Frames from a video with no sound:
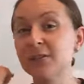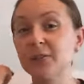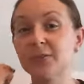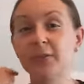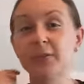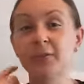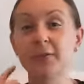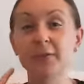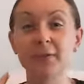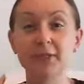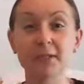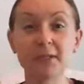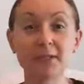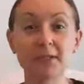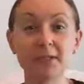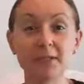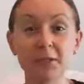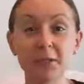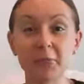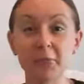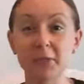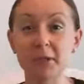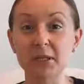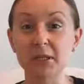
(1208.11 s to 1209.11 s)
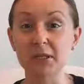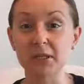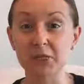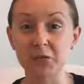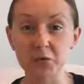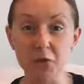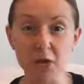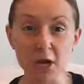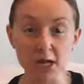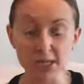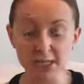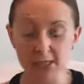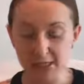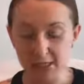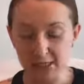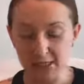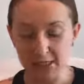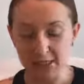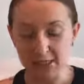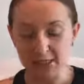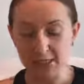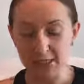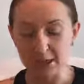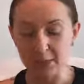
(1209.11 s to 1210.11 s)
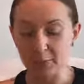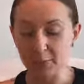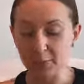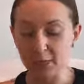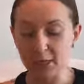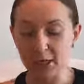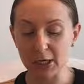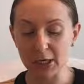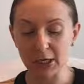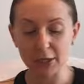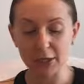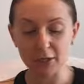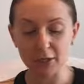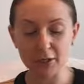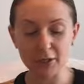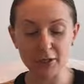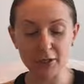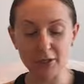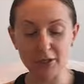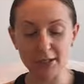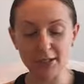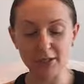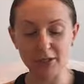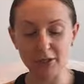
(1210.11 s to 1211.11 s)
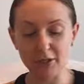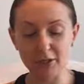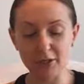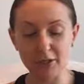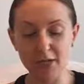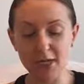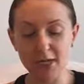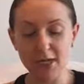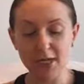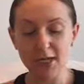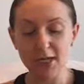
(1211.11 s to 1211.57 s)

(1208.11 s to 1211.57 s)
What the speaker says: So if you're feeling a little bit of stress in the summer, or you guys are